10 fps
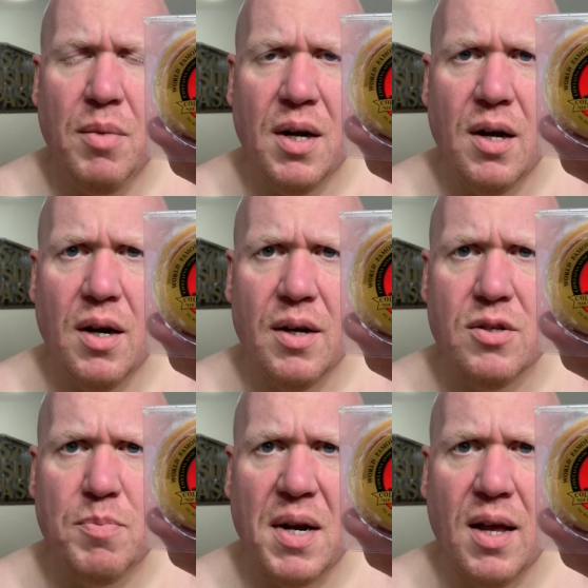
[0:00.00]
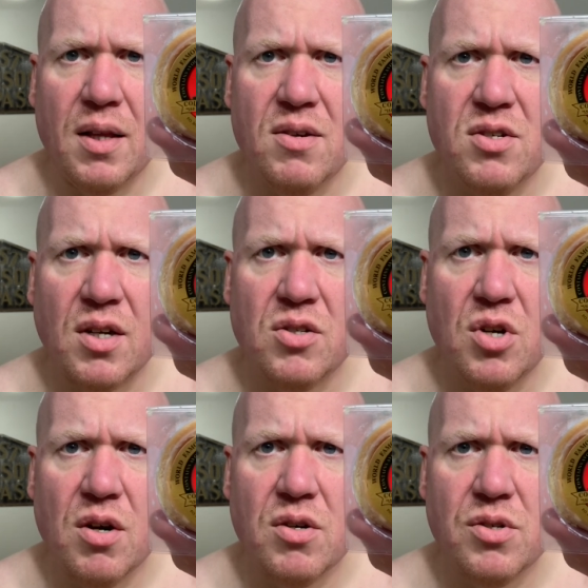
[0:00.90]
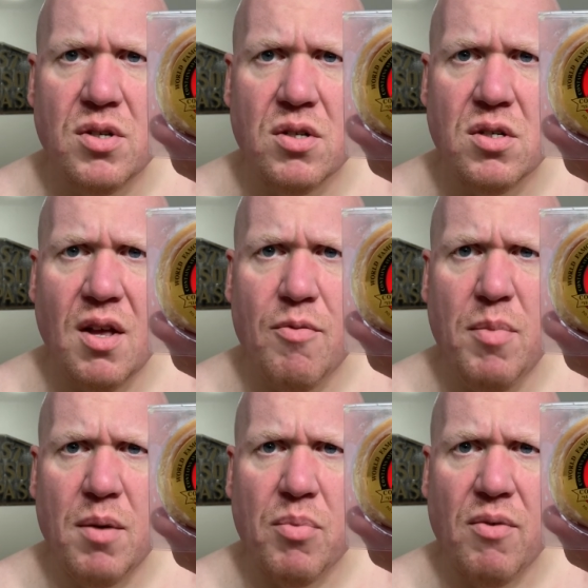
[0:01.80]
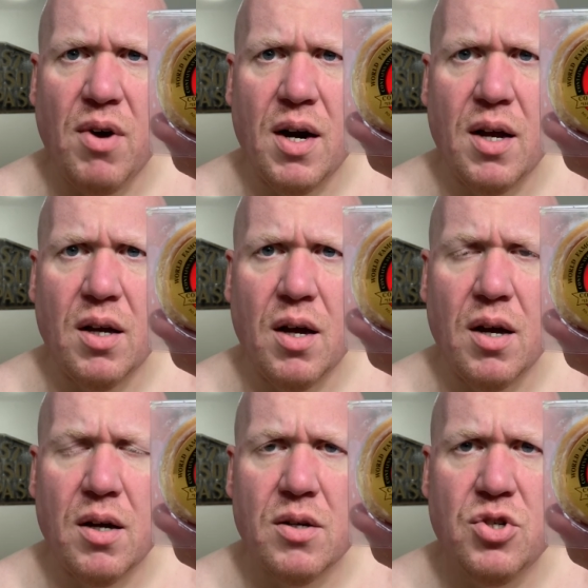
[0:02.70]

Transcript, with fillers: but it's been at least 6 years since they've been providing